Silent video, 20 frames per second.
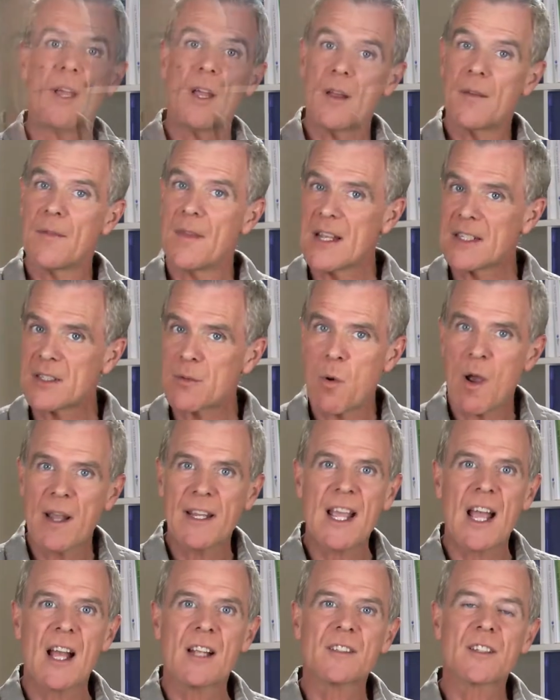And that's why
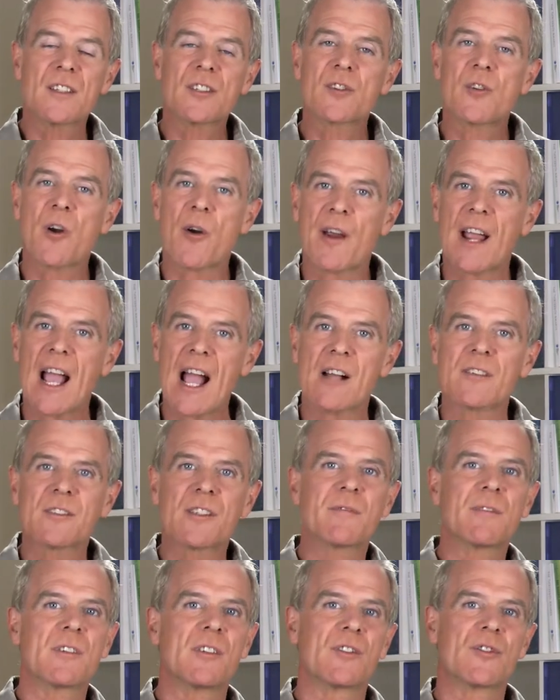cancer's growing out
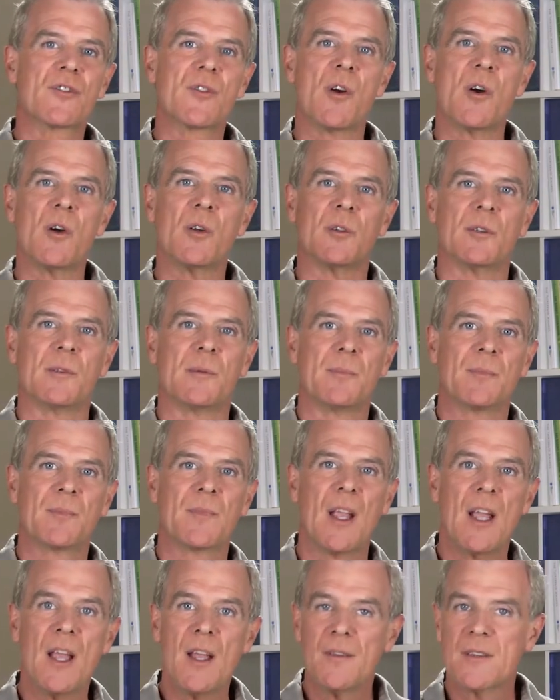of control.
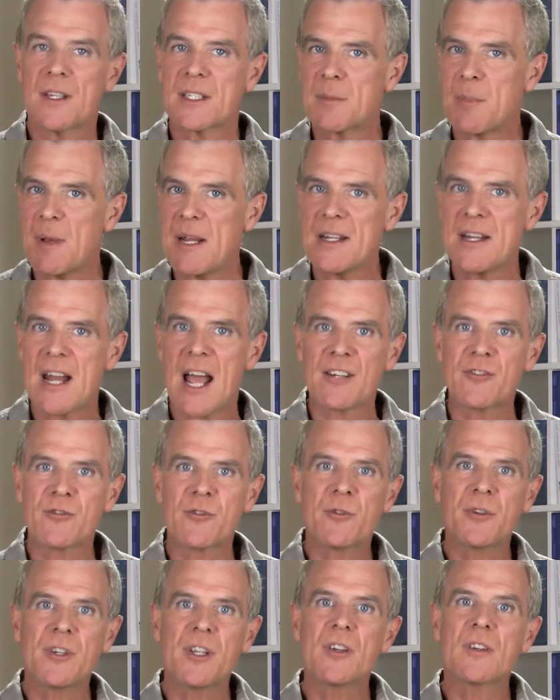There's been
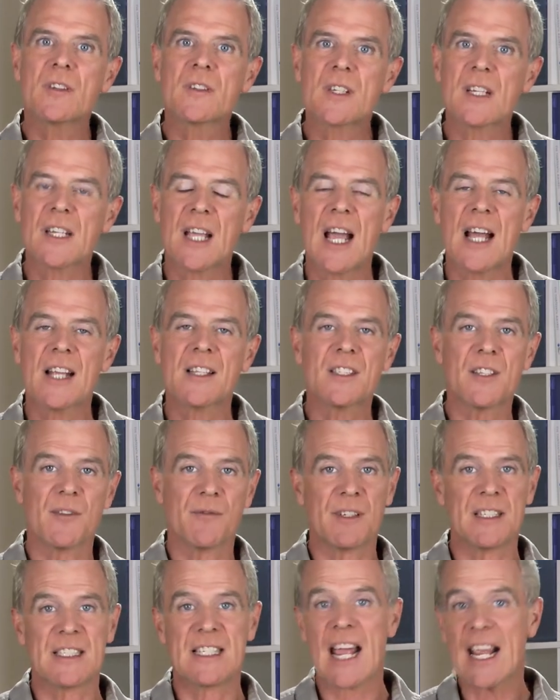natural cures to cancer
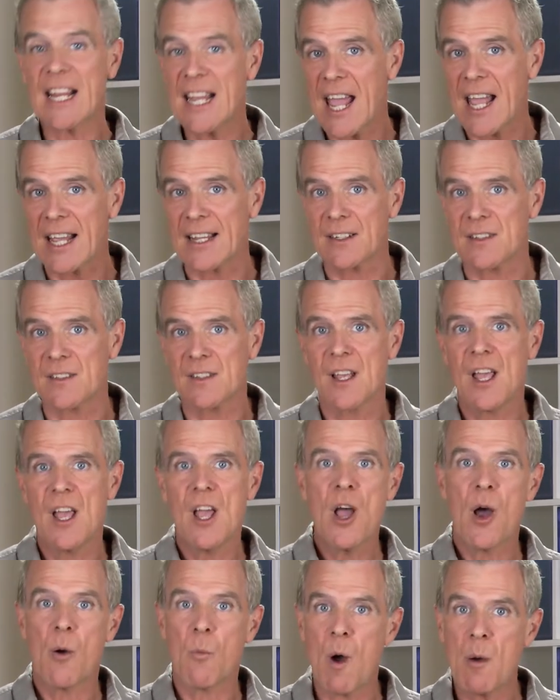for decades,
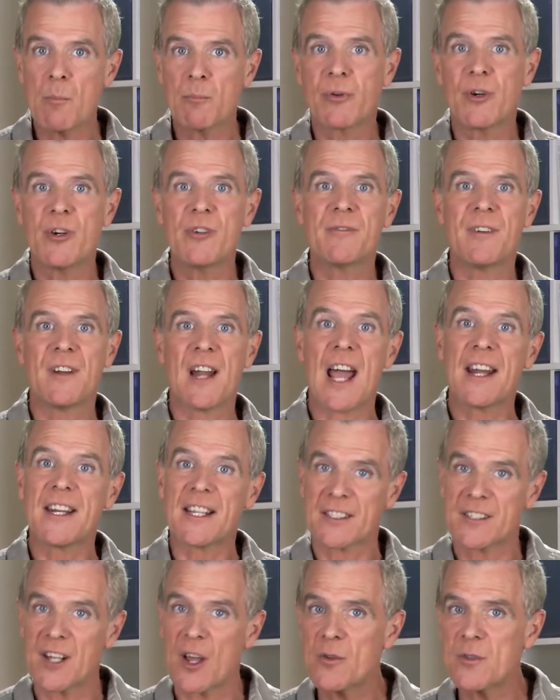and one proven
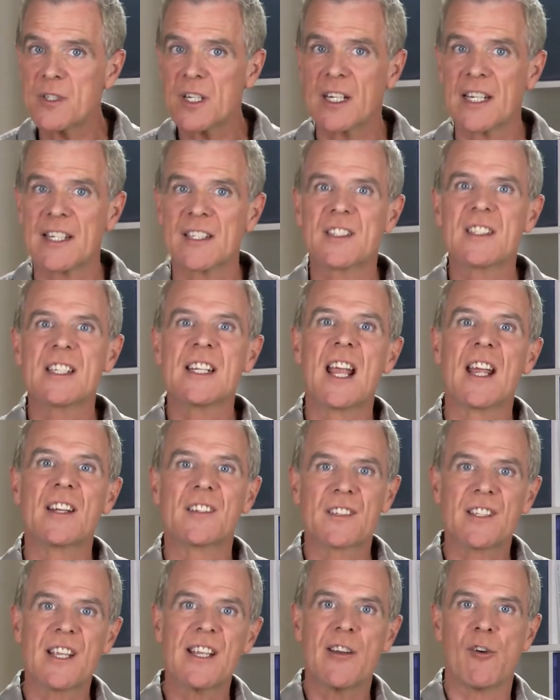anecdotally is
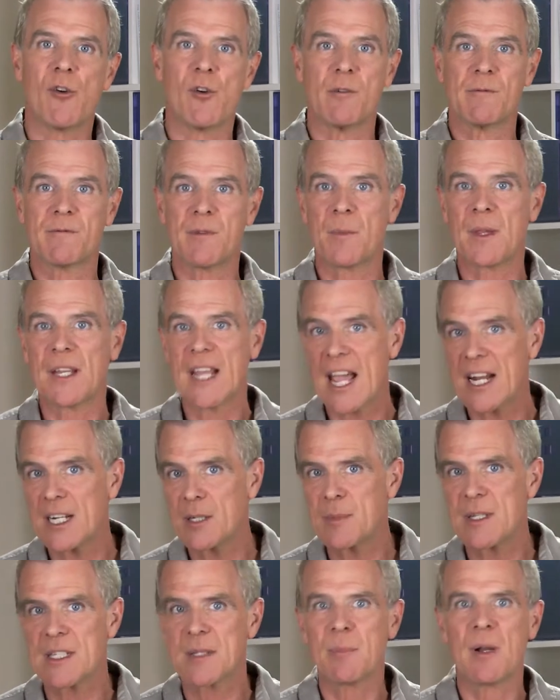THC oil from the
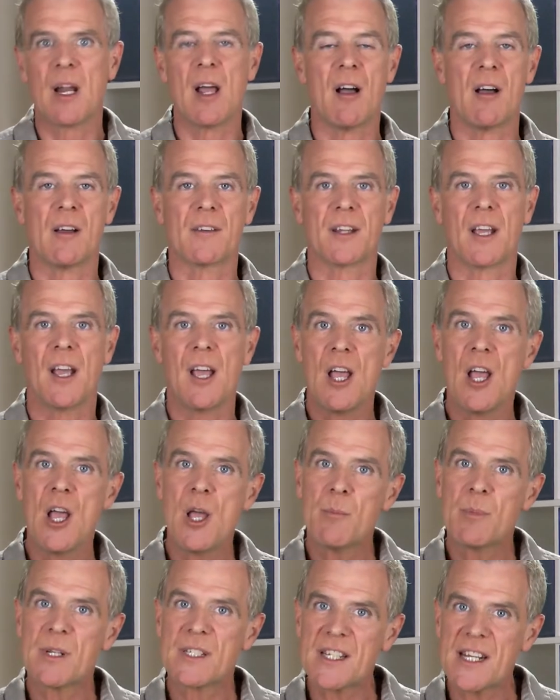cannabis plant.
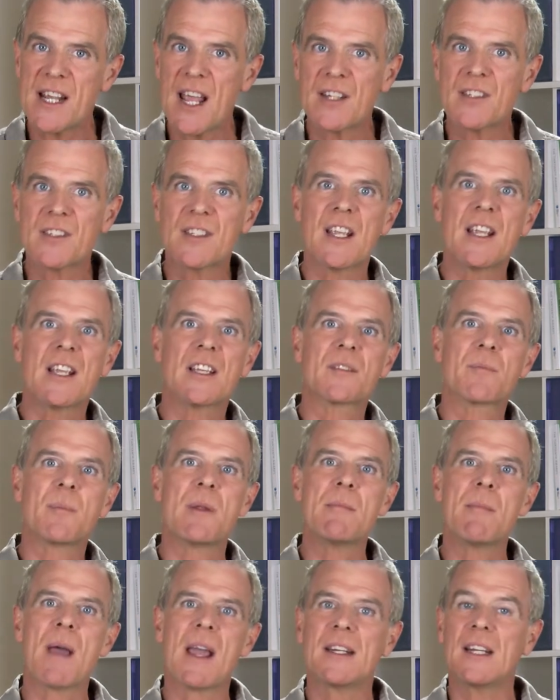But THC has
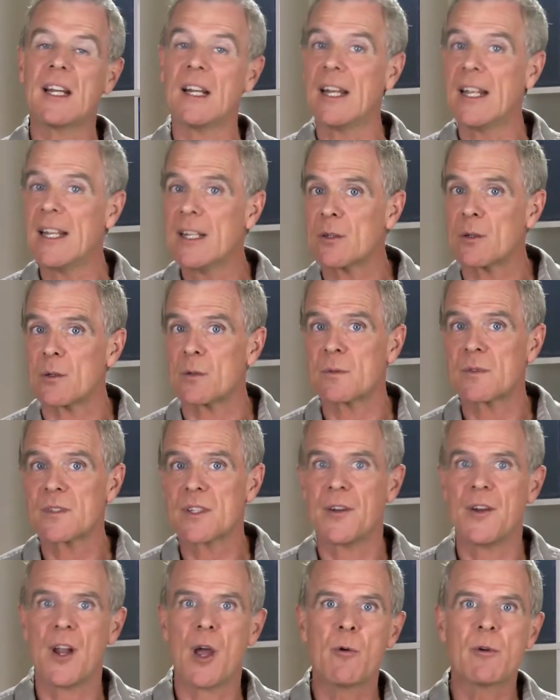been made illegal,
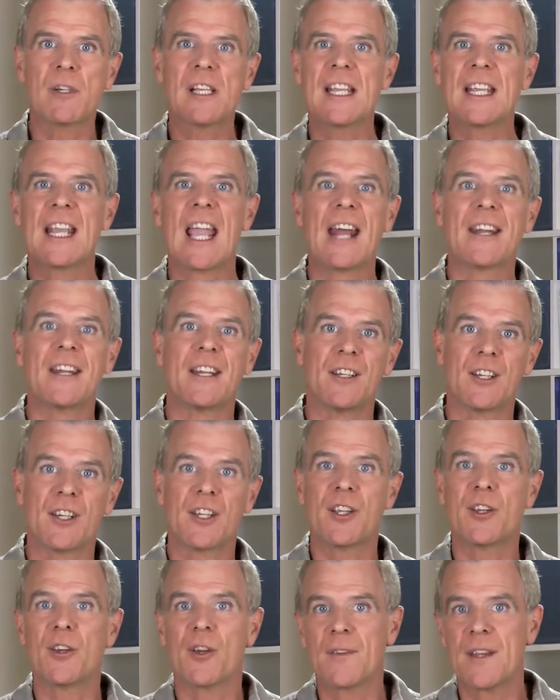so no one can get it and
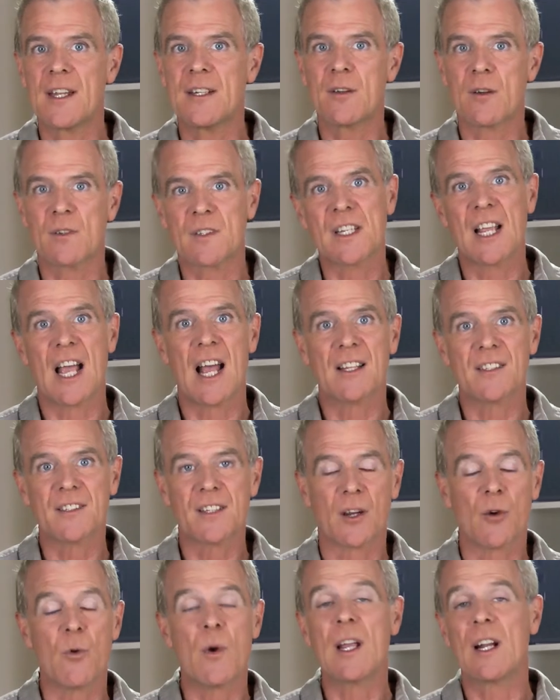cure their dog's
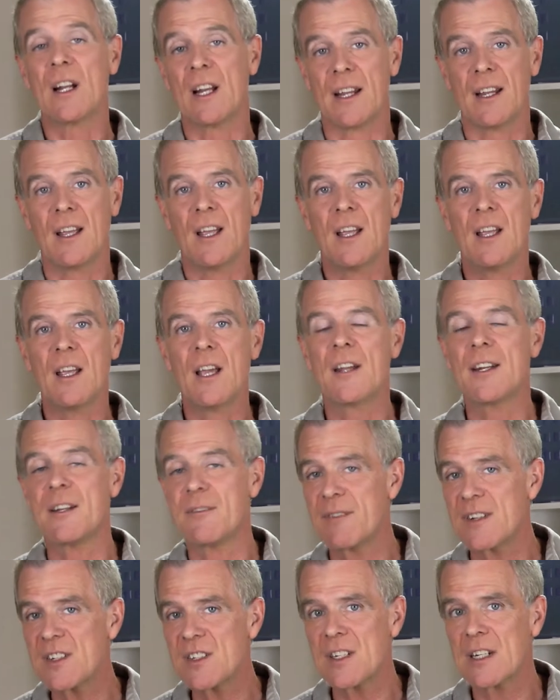cancer quickly and
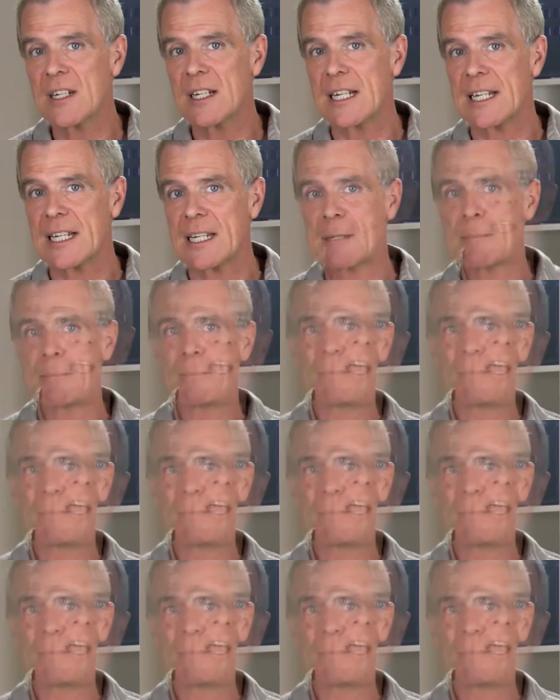efficiently.